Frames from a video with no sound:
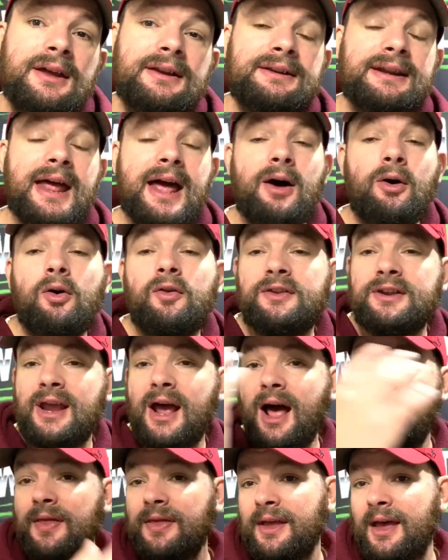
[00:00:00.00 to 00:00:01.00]
Now, on the
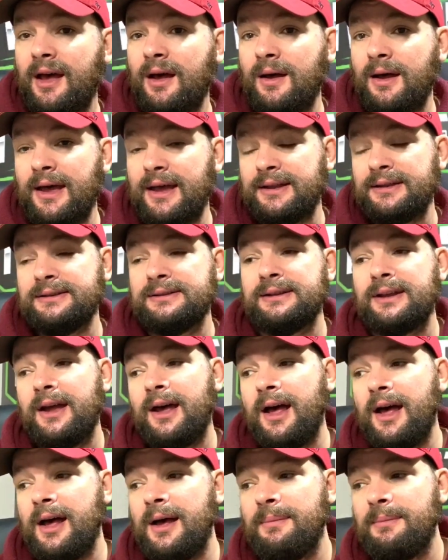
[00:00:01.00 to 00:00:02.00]
other hand,
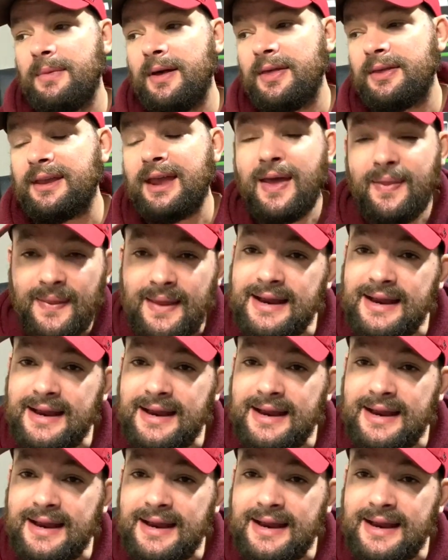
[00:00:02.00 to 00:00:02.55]
can